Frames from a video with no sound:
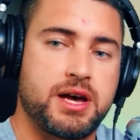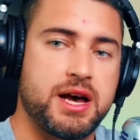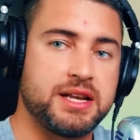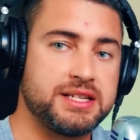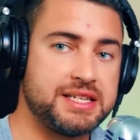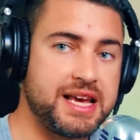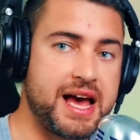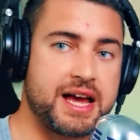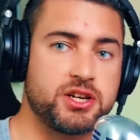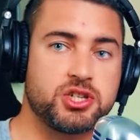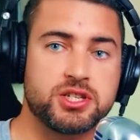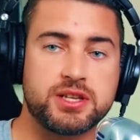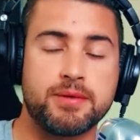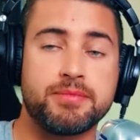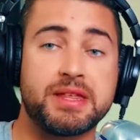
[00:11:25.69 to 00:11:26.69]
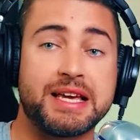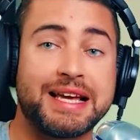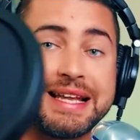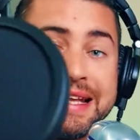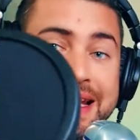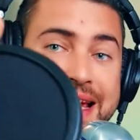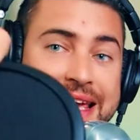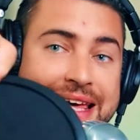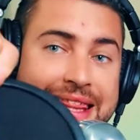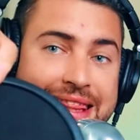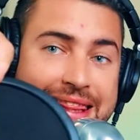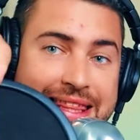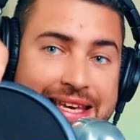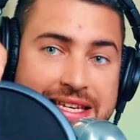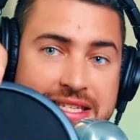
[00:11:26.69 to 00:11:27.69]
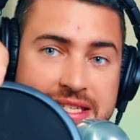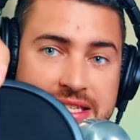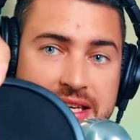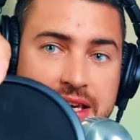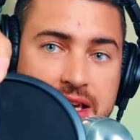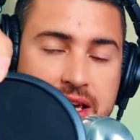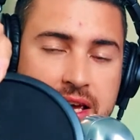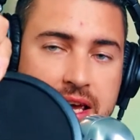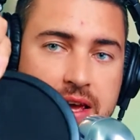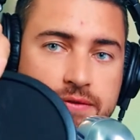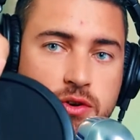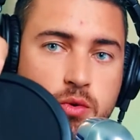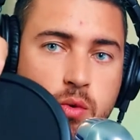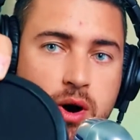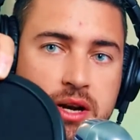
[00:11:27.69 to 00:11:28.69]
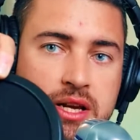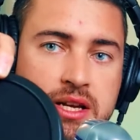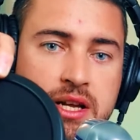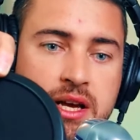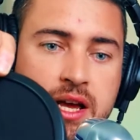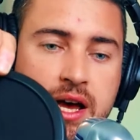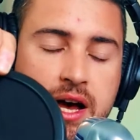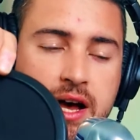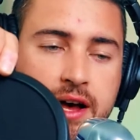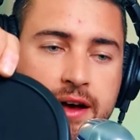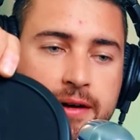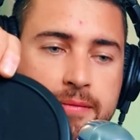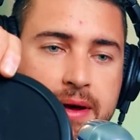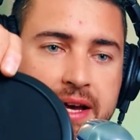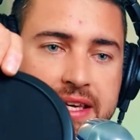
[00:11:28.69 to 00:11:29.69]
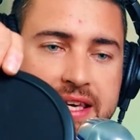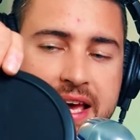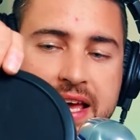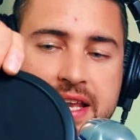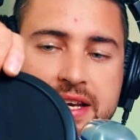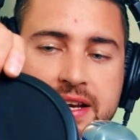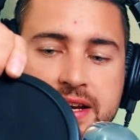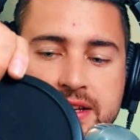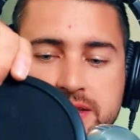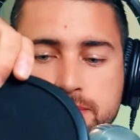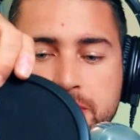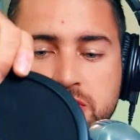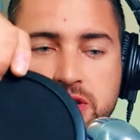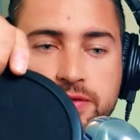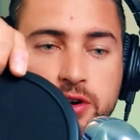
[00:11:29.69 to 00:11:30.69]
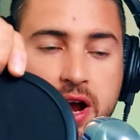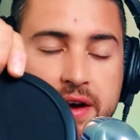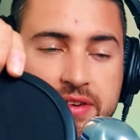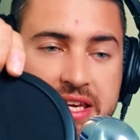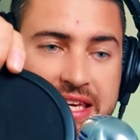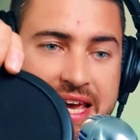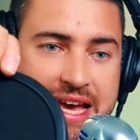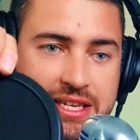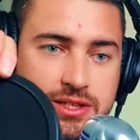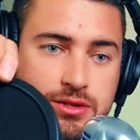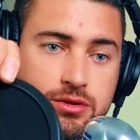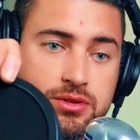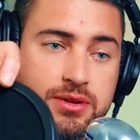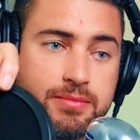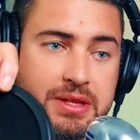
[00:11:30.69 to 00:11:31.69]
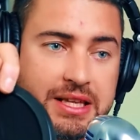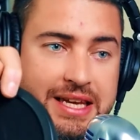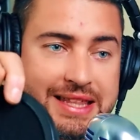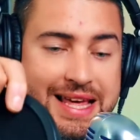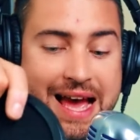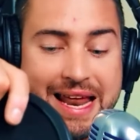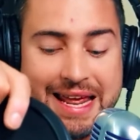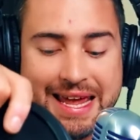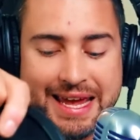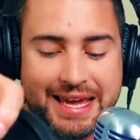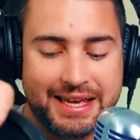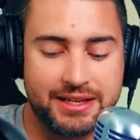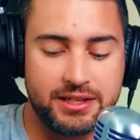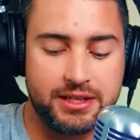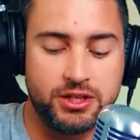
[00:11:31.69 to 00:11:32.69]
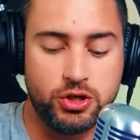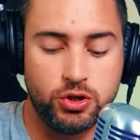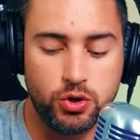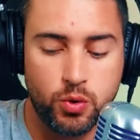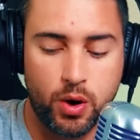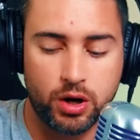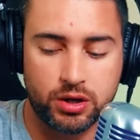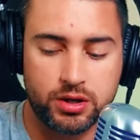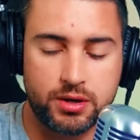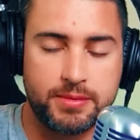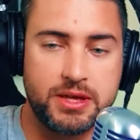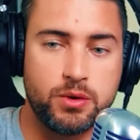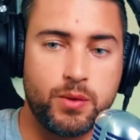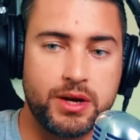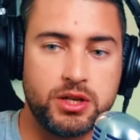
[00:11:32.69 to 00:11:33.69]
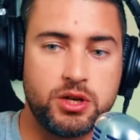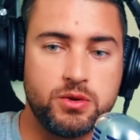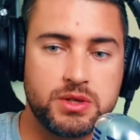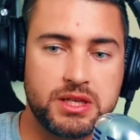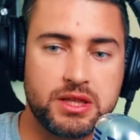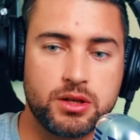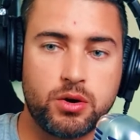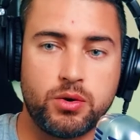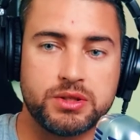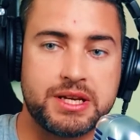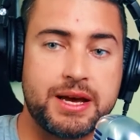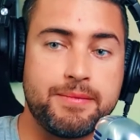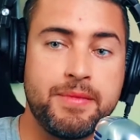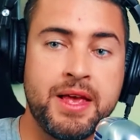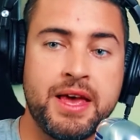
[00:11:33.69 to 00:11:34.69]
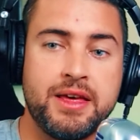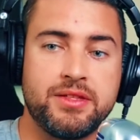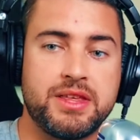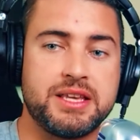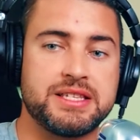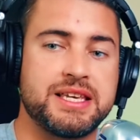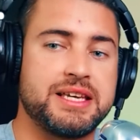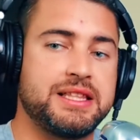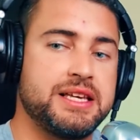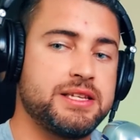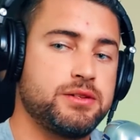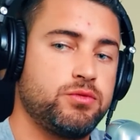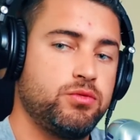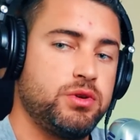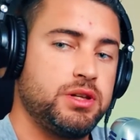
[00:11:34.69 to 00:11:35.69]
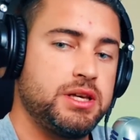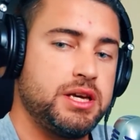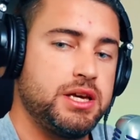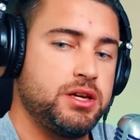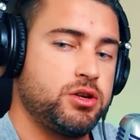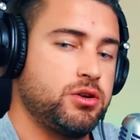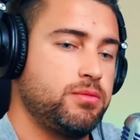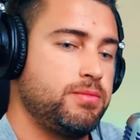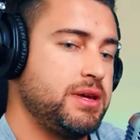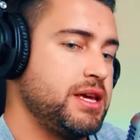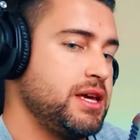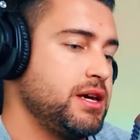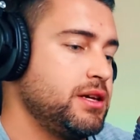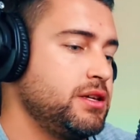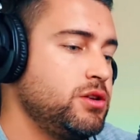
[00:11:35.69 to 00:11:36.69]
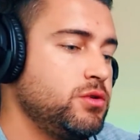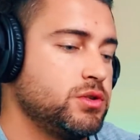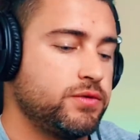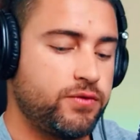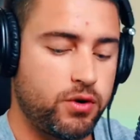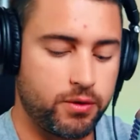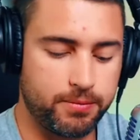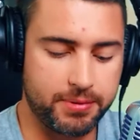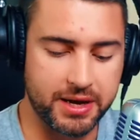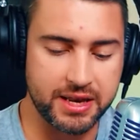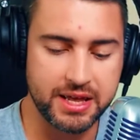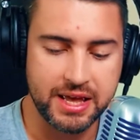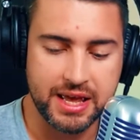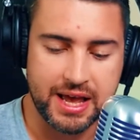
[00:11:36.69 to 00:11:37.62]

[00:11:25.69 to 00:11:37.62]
attach something like this if you wanted. Again, especially if you're having guests or something like that and you aren't going to be the one using it the whole time, things like this really could be useful. But